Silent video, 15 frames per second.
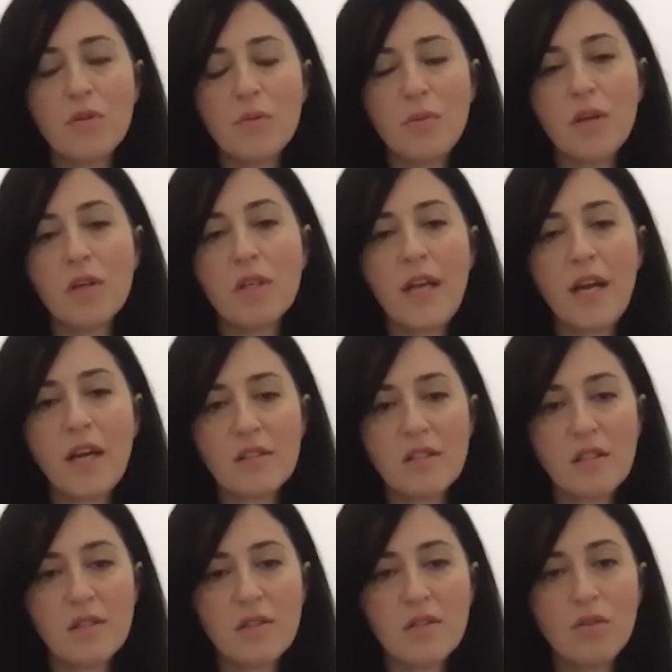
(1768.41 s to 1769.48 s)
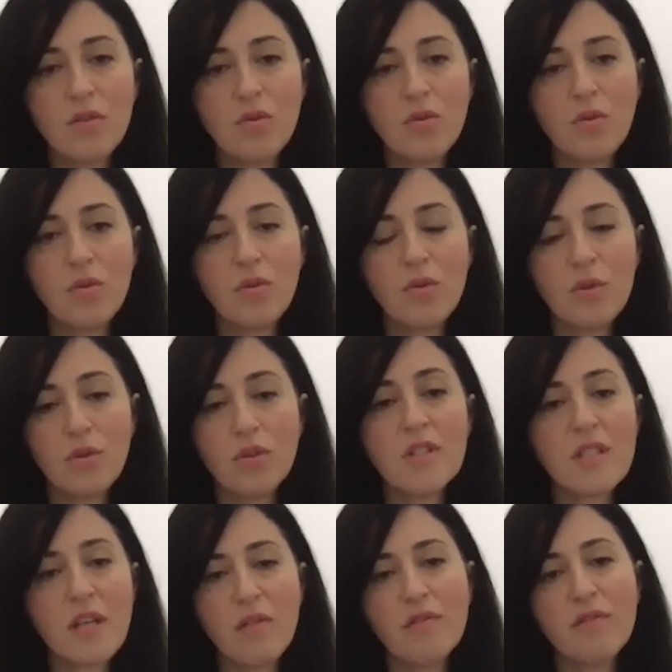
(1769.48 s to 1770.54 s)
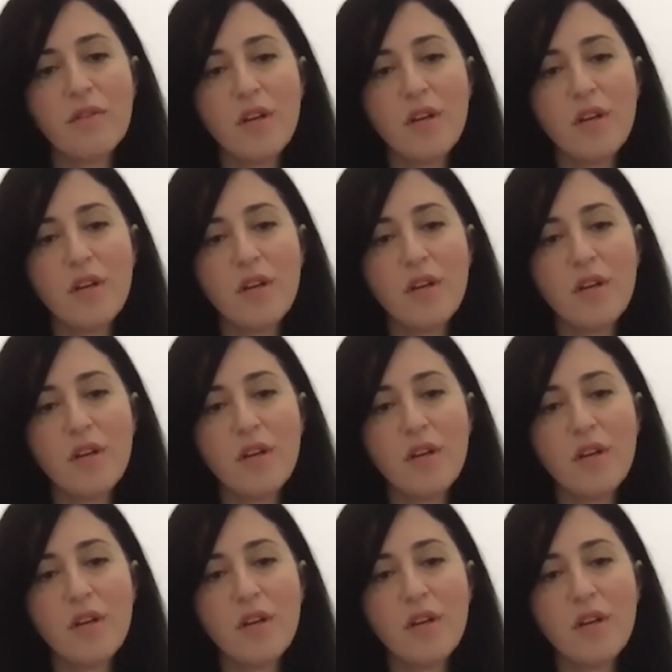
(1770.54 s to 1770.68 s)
to be connected to yourself.